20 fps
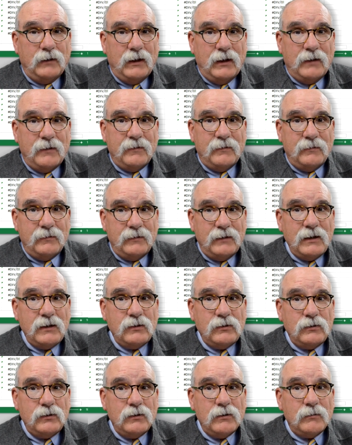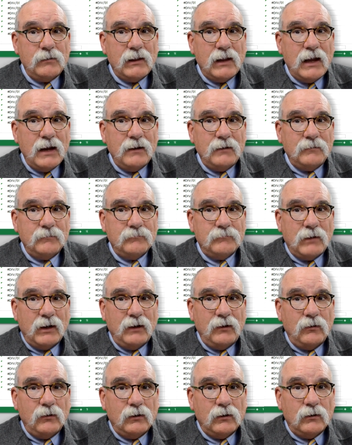and think you
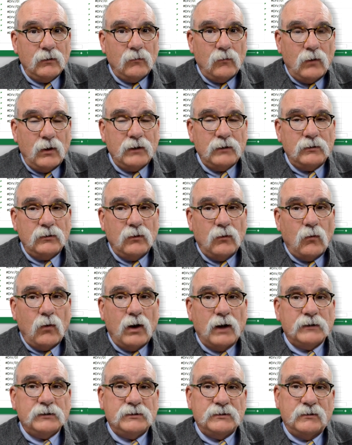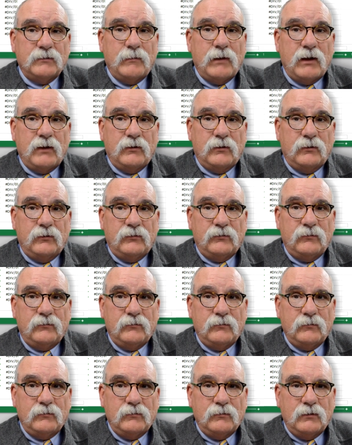might want to watch some others
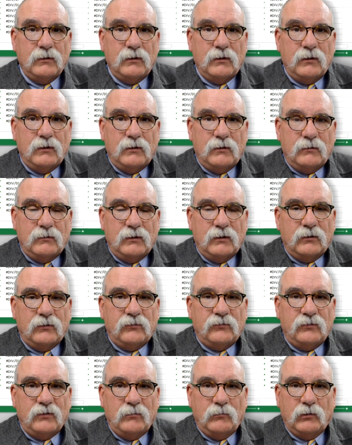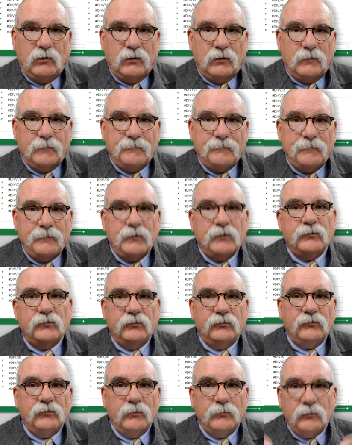that are similar, there's a
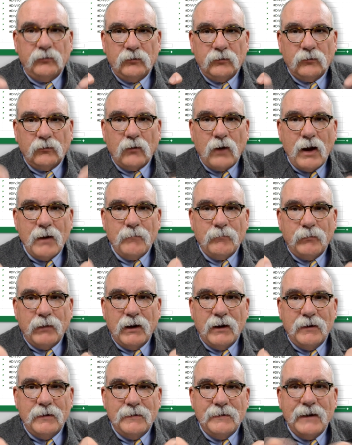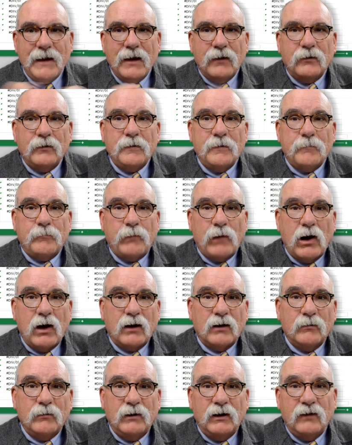subscribe button down at the
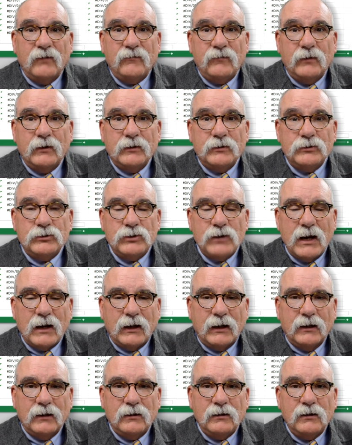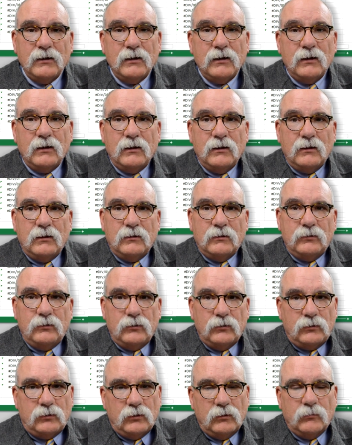bottom, and if you check it,
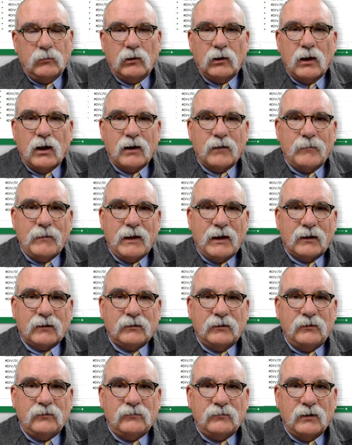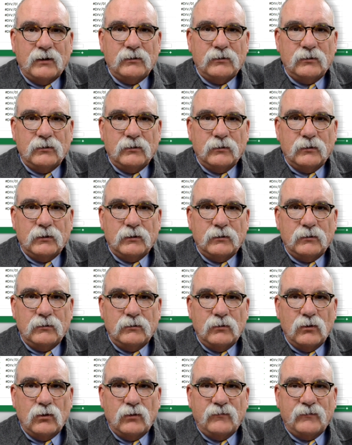YouTube will automatically send you a
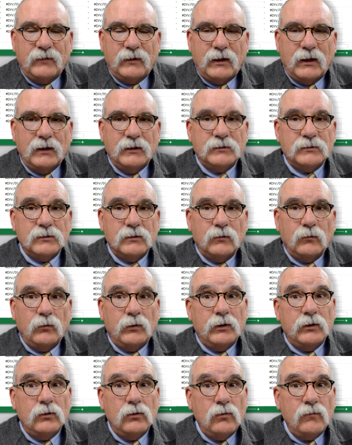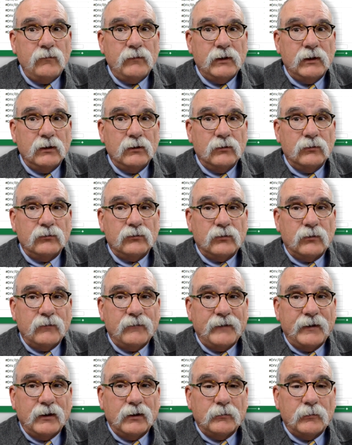notification when new videos are
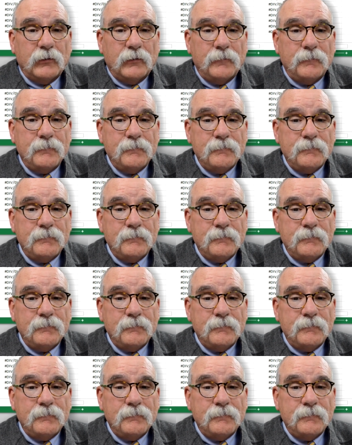available.